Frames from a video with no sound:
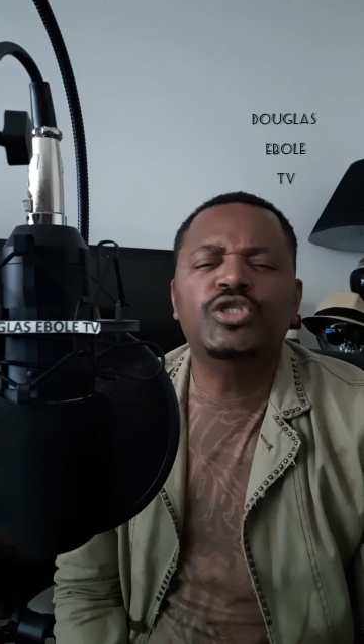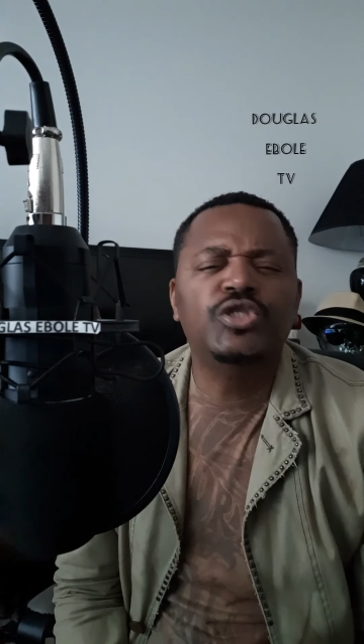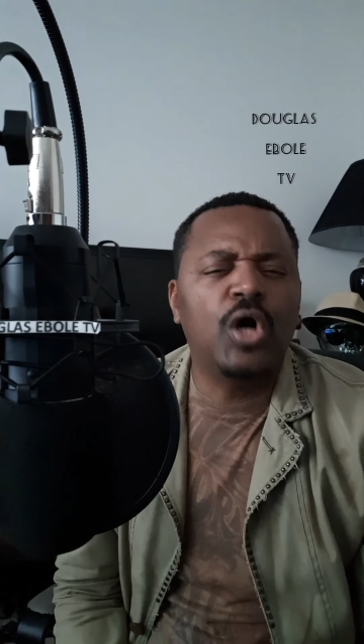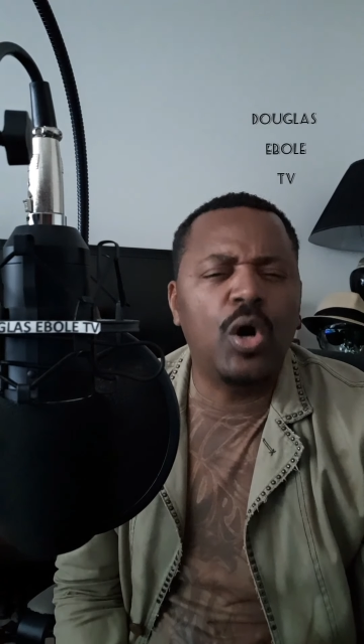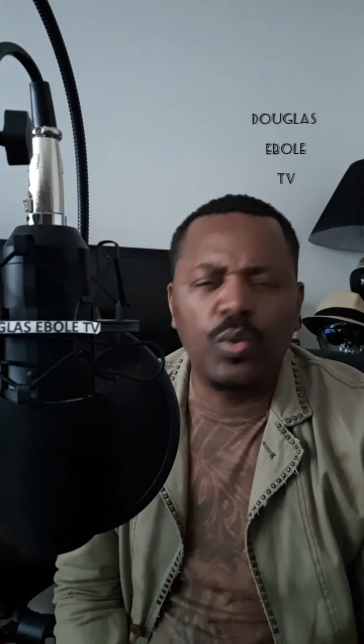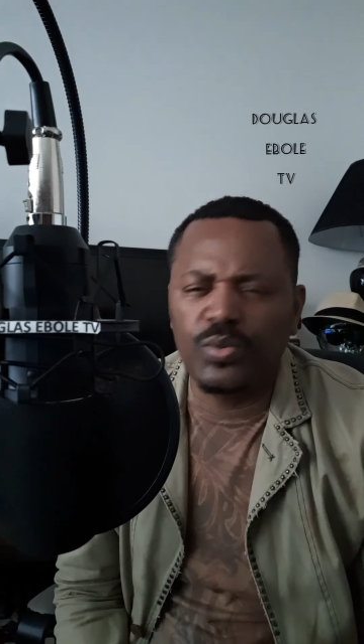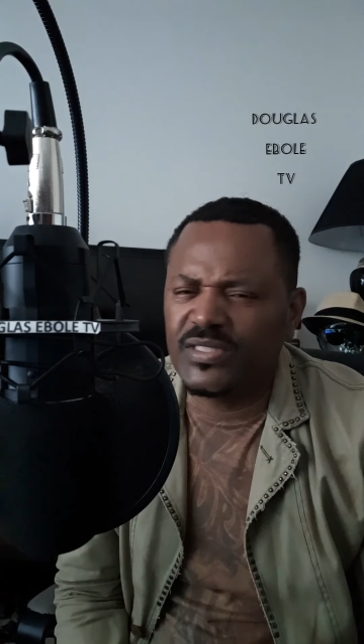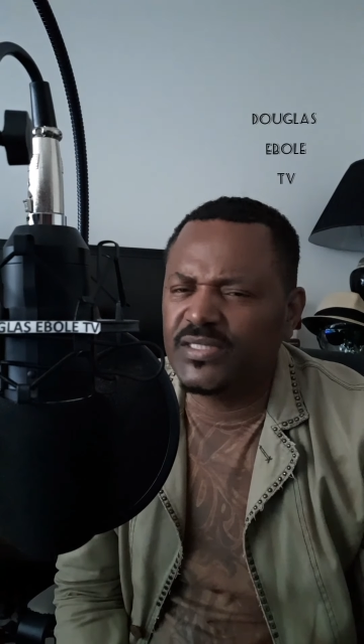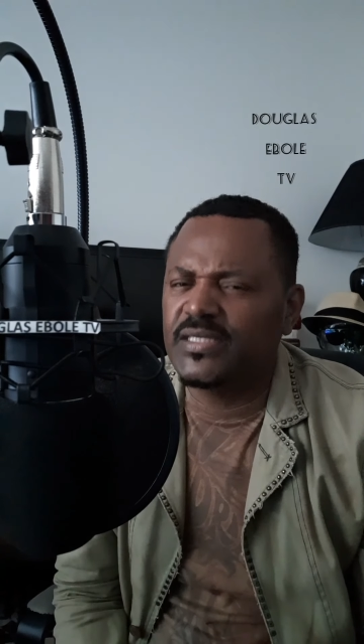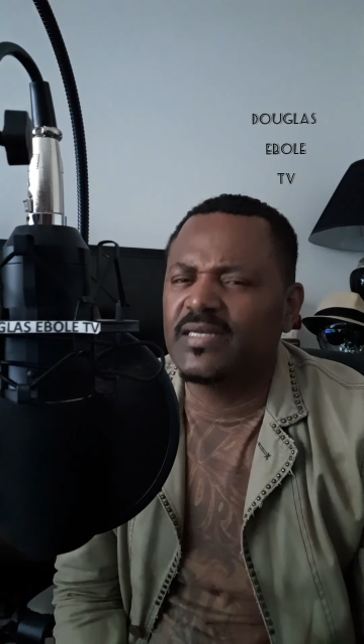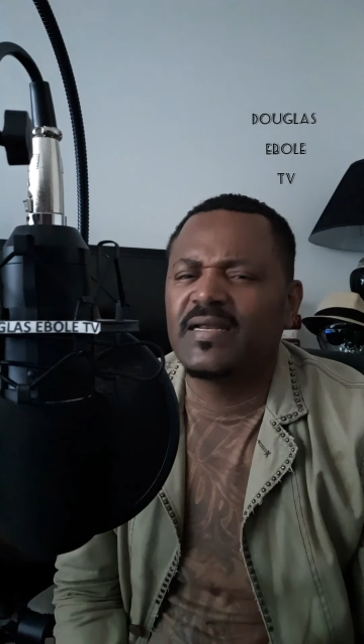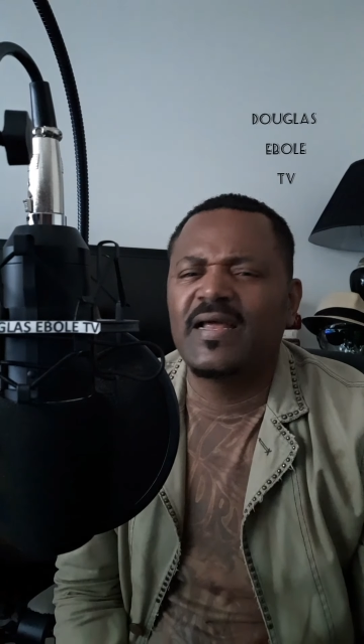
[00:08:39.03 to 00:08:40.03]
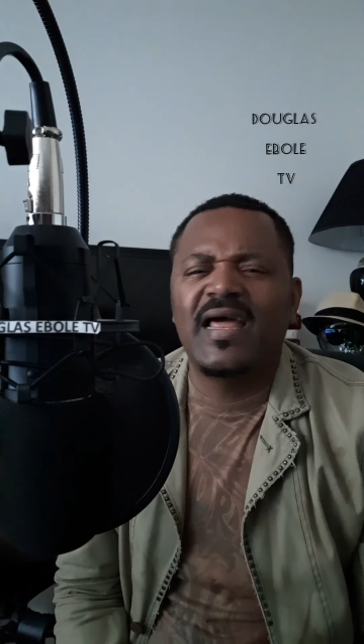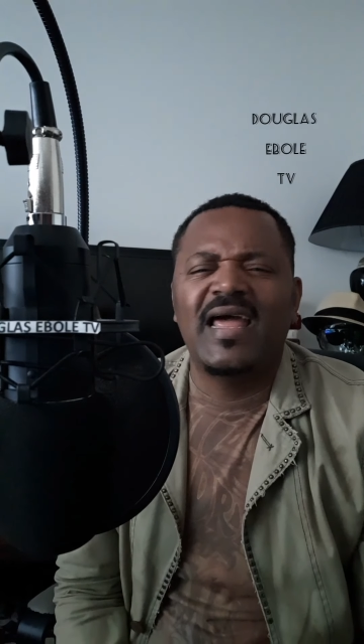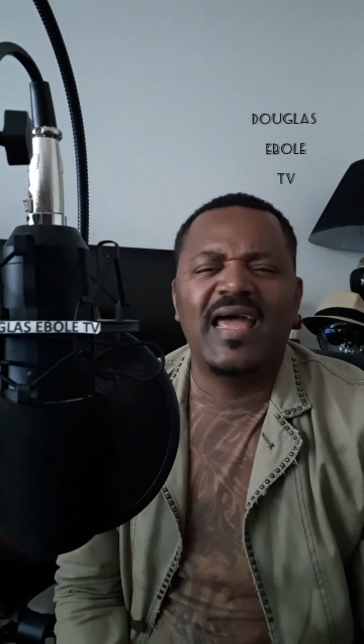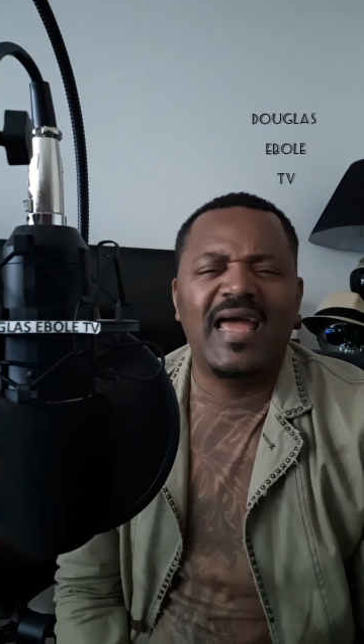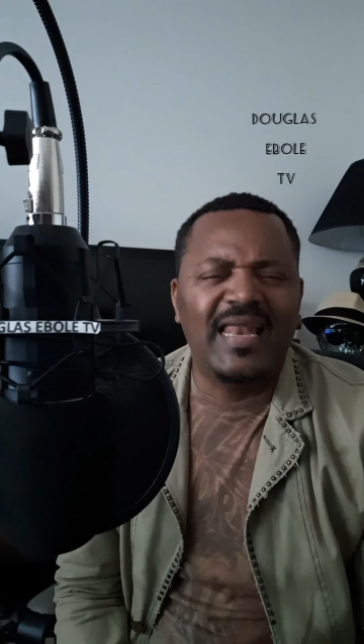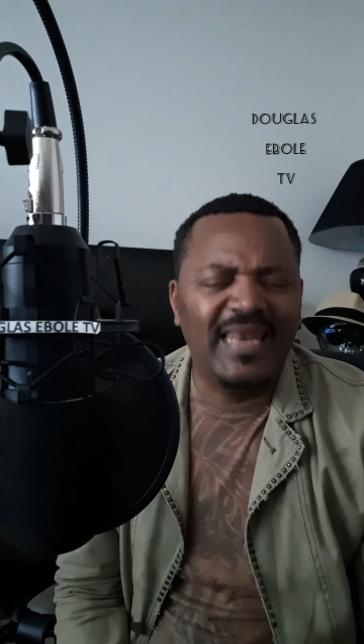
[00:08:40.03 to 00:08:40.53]
Don't
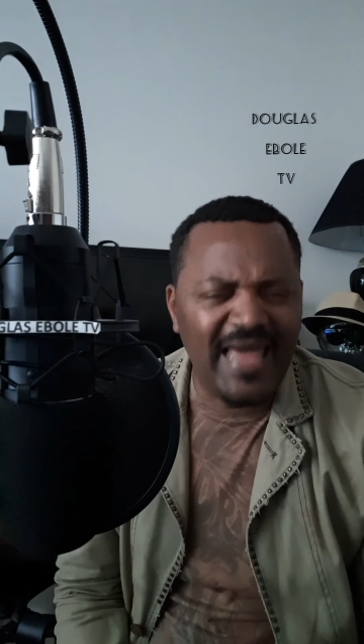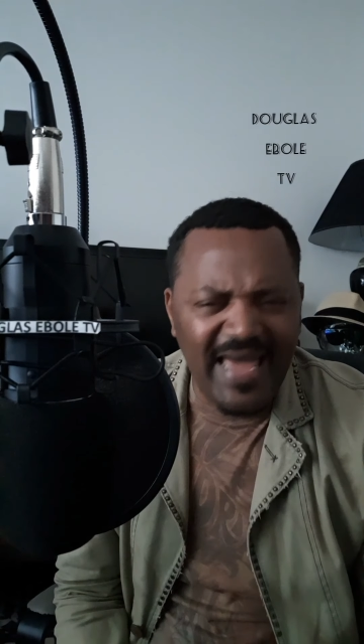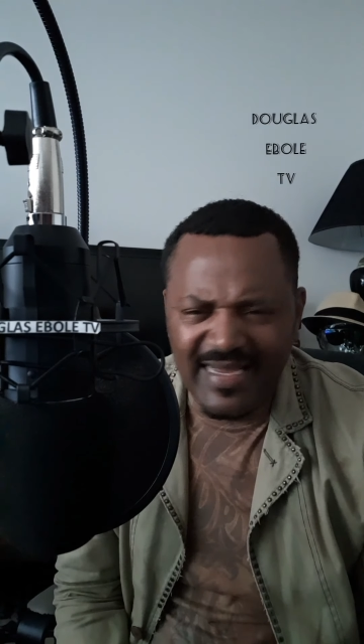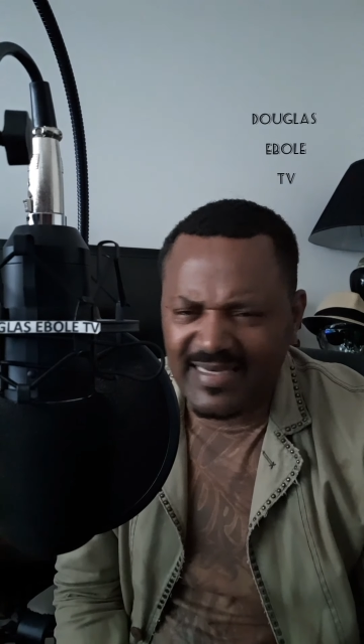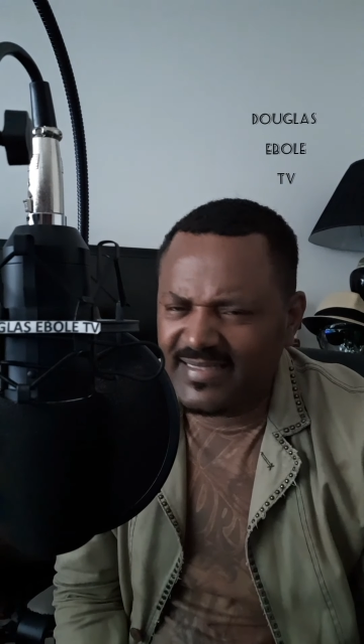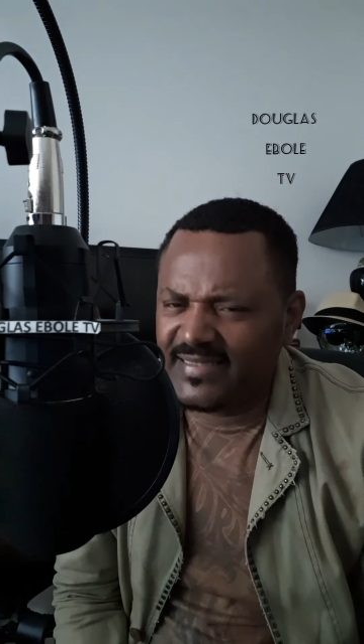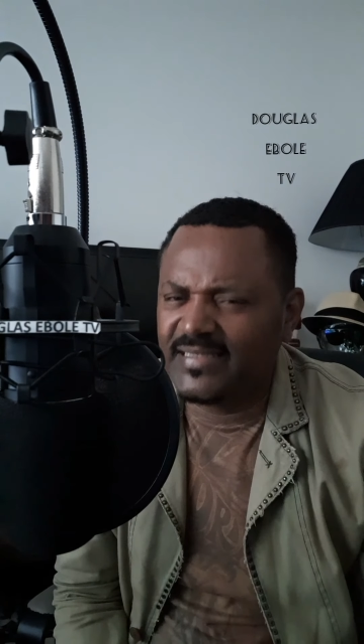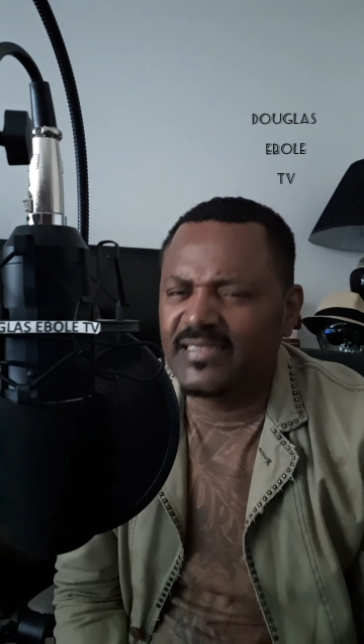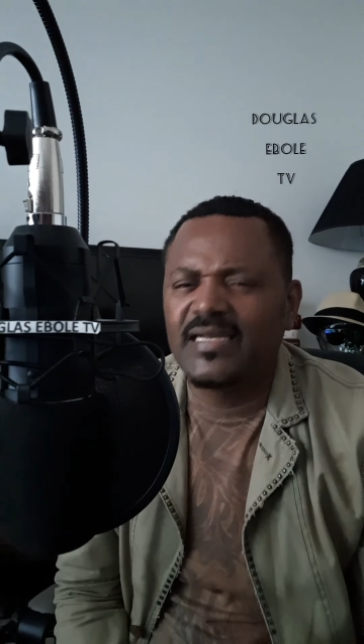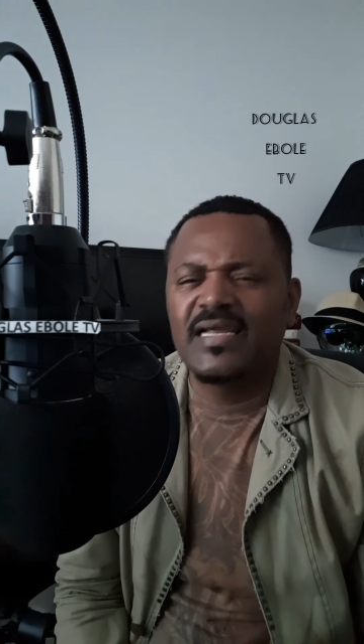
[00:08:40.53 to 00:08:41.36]
elect